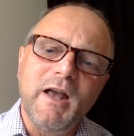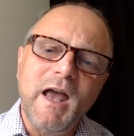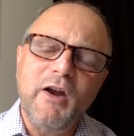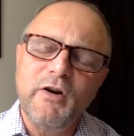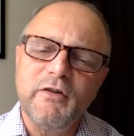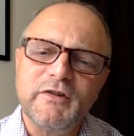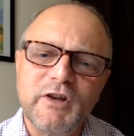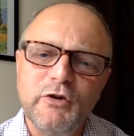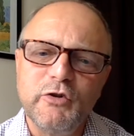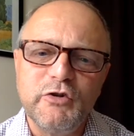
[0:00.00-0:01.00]
area of
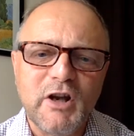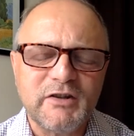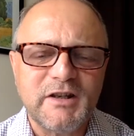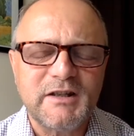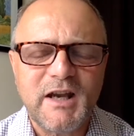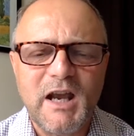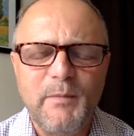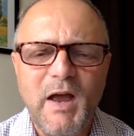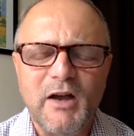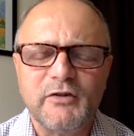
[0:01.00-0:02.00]
social justice
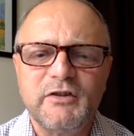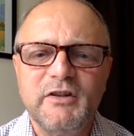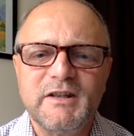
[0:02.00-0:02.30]
came out at